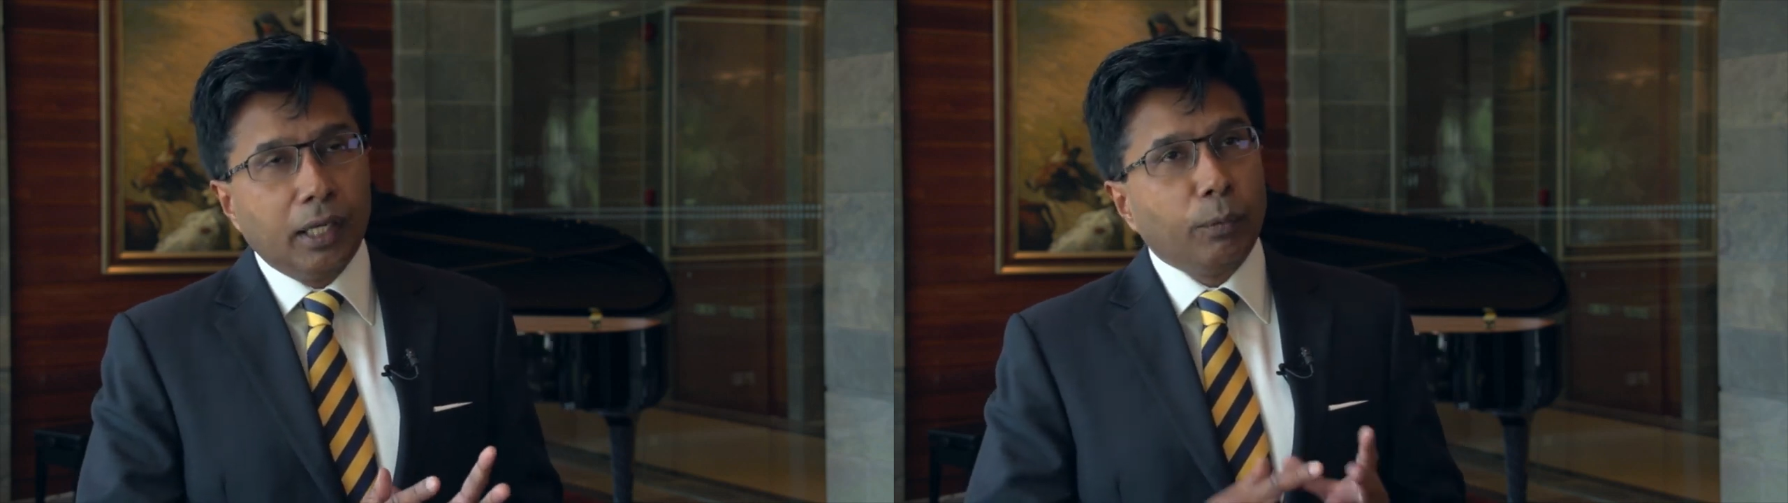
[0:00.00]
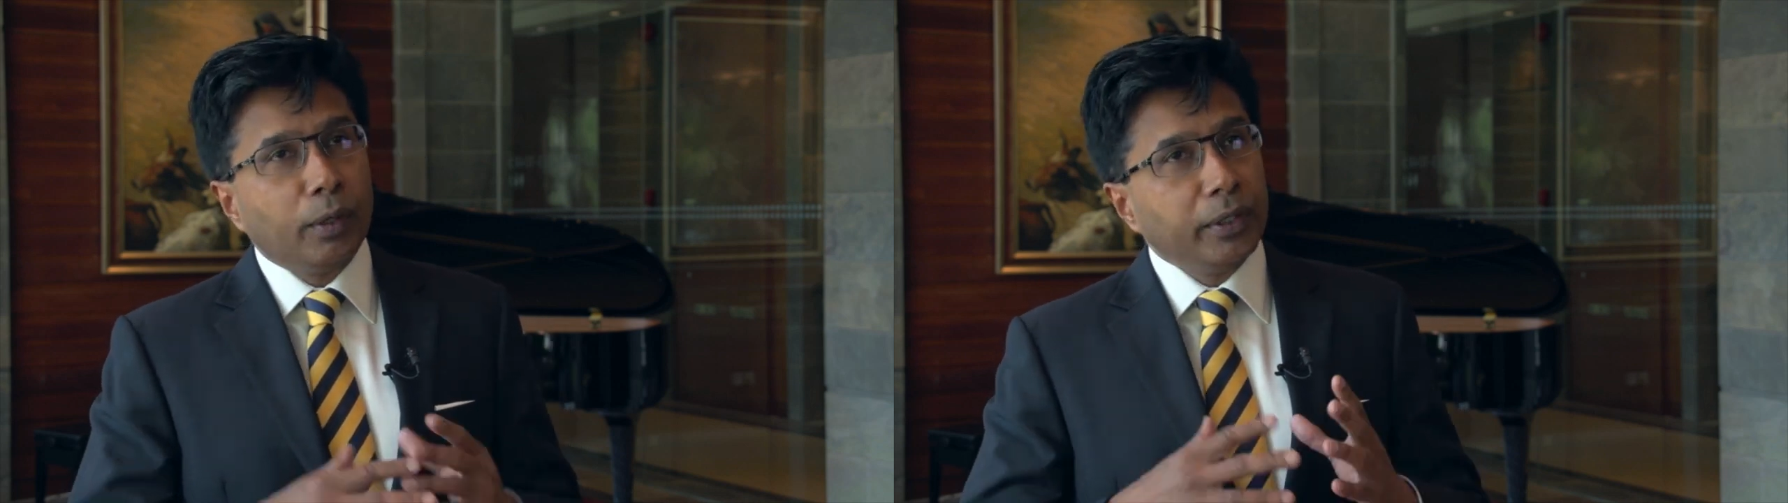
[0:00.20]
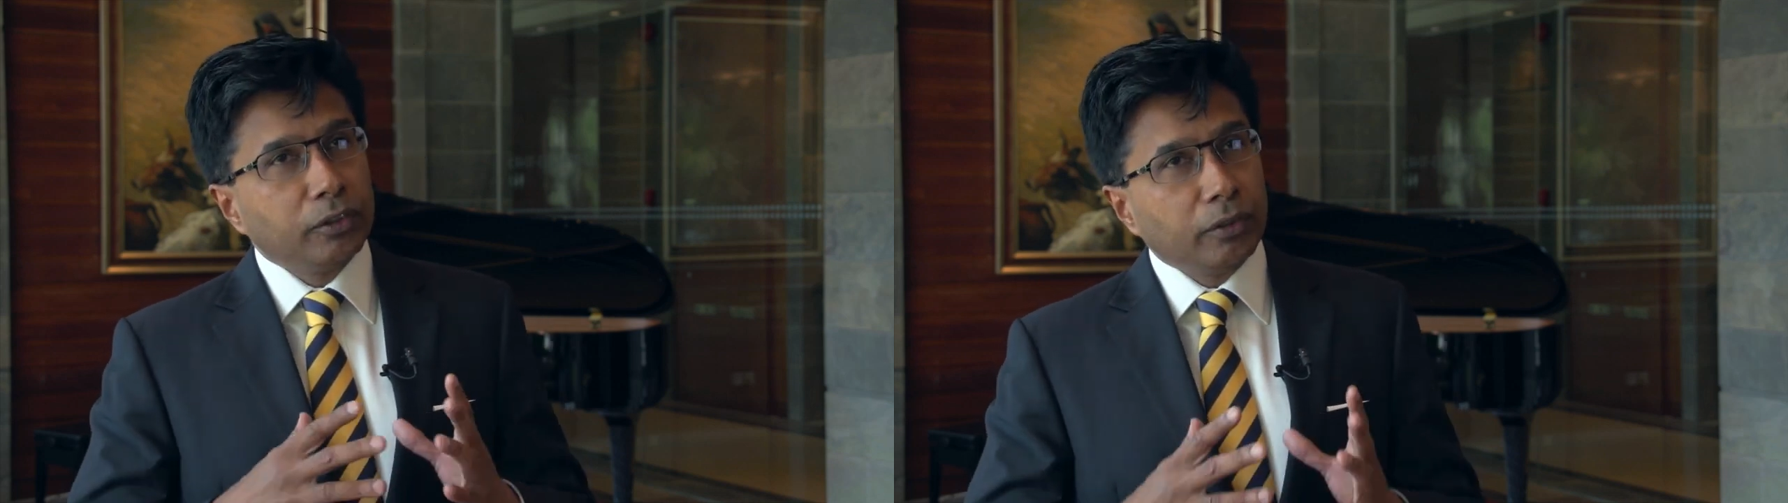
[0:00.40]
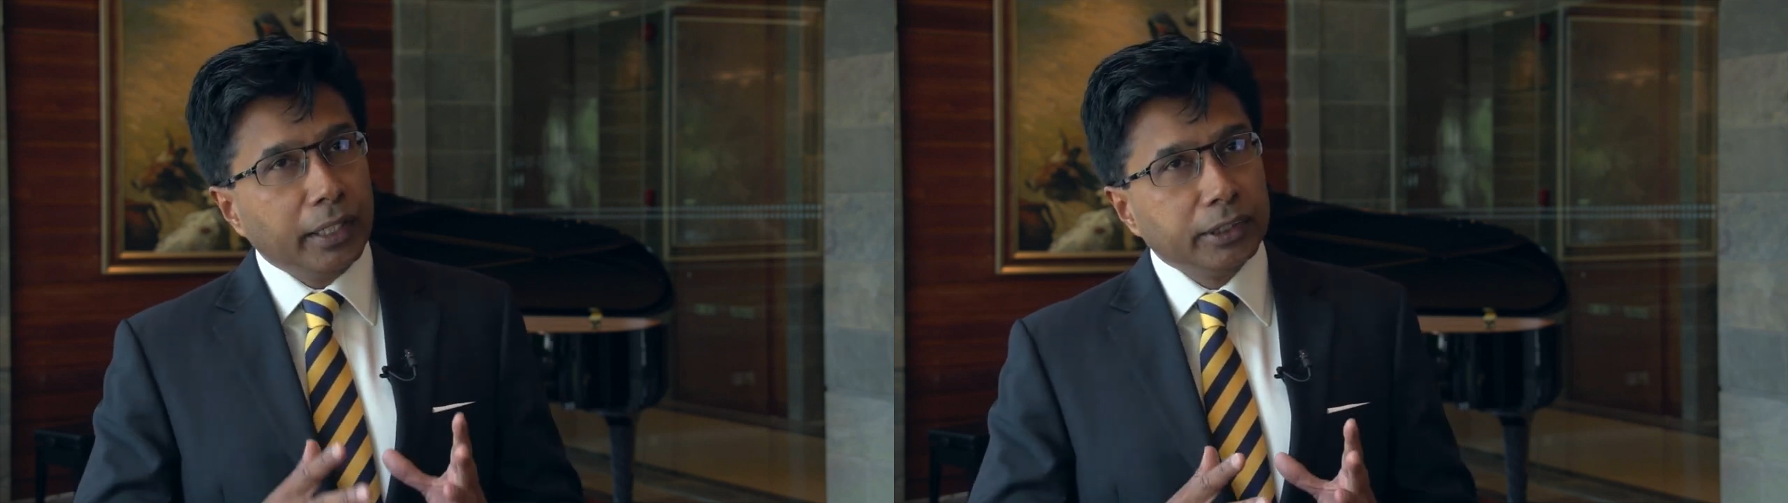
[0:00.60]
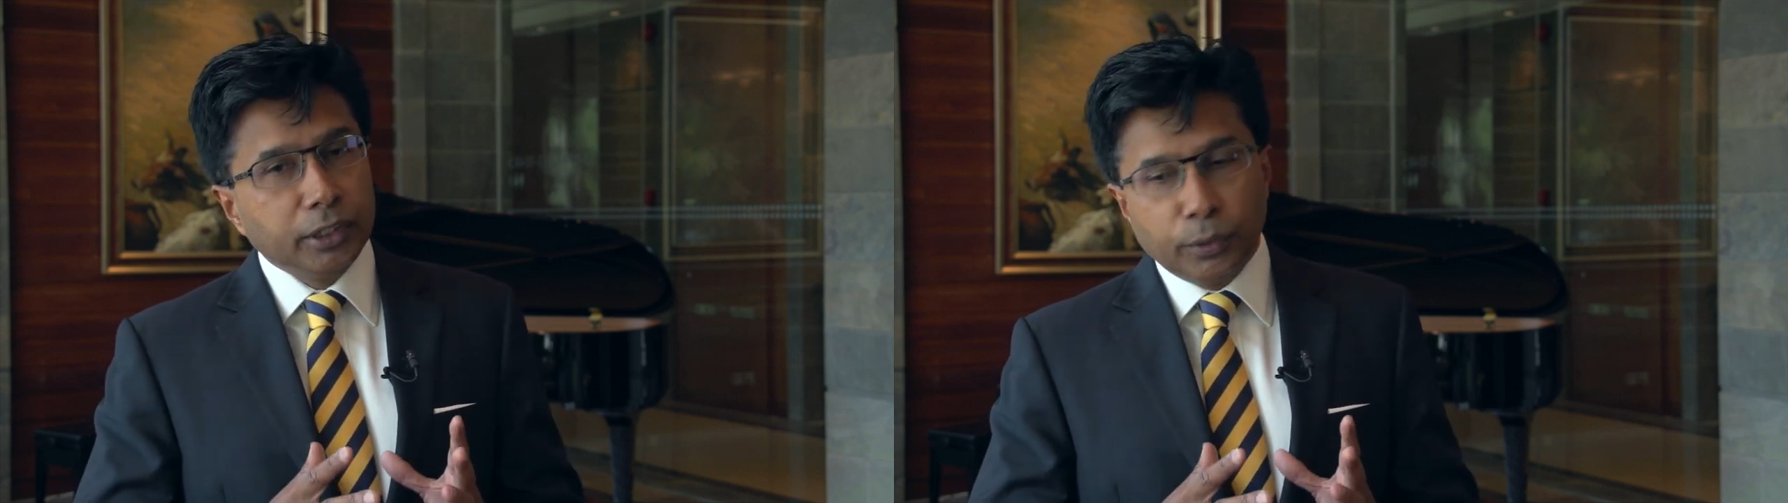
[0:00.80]
what we
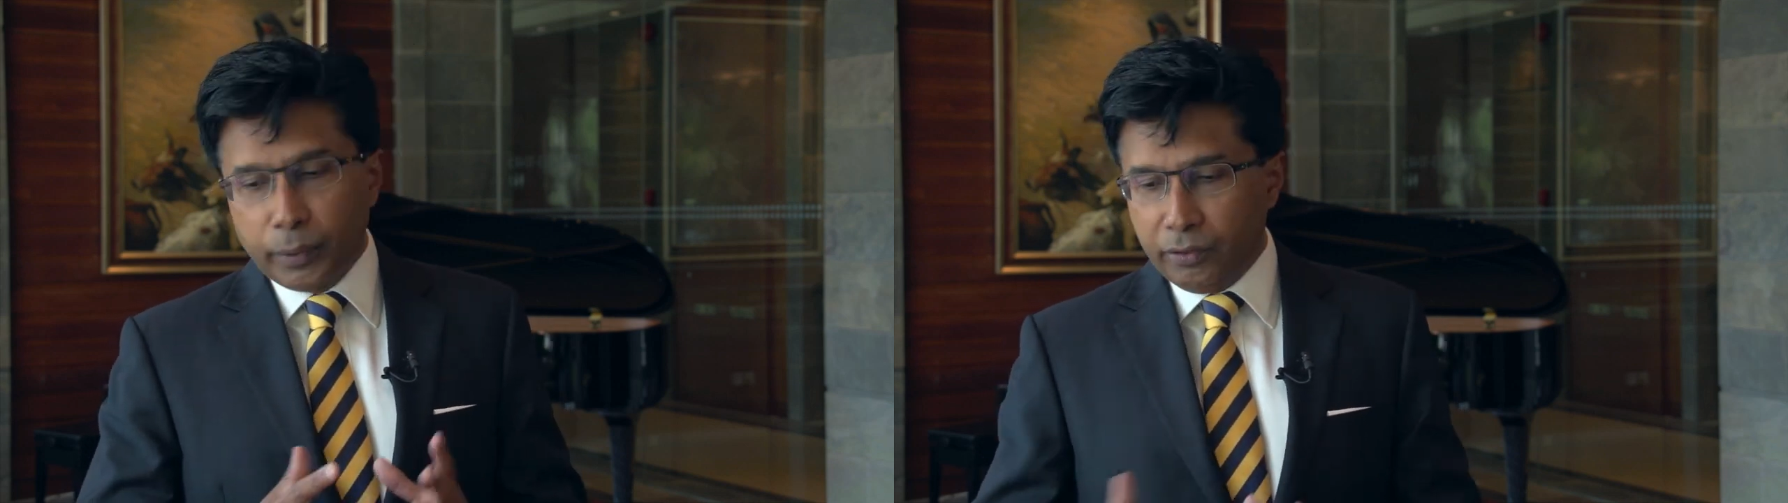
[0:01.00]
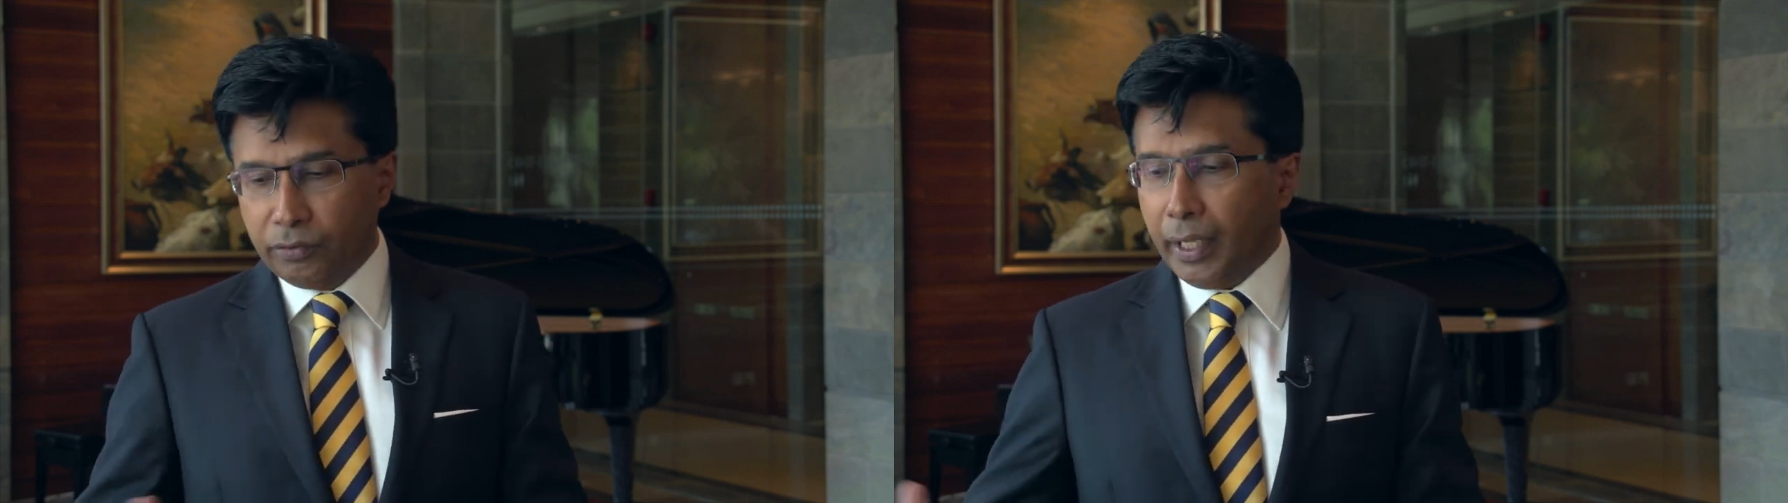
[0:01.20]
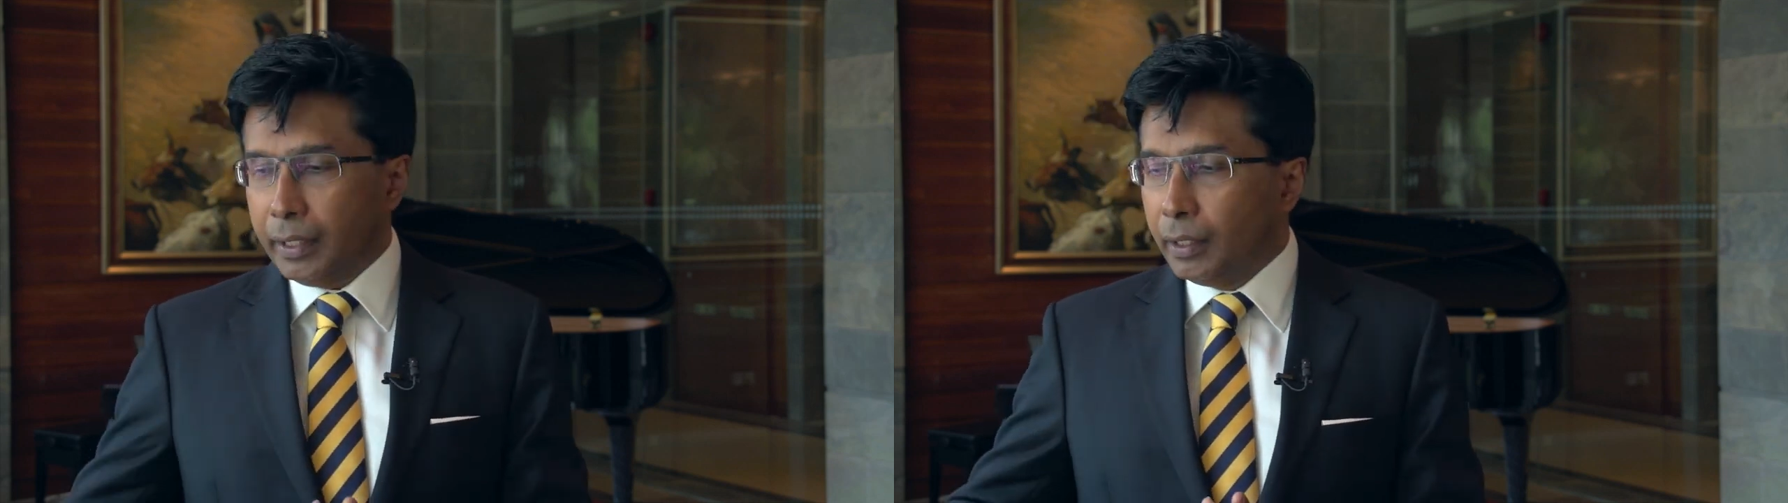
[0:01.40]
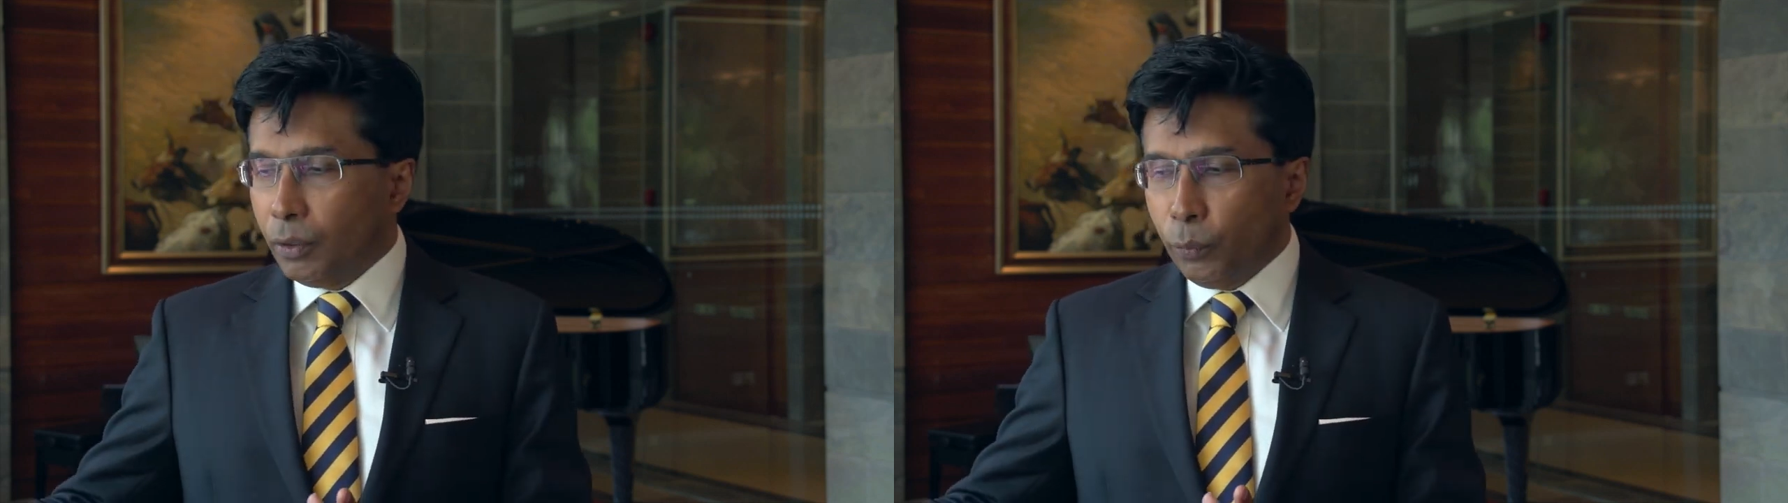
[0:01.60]
try to do is that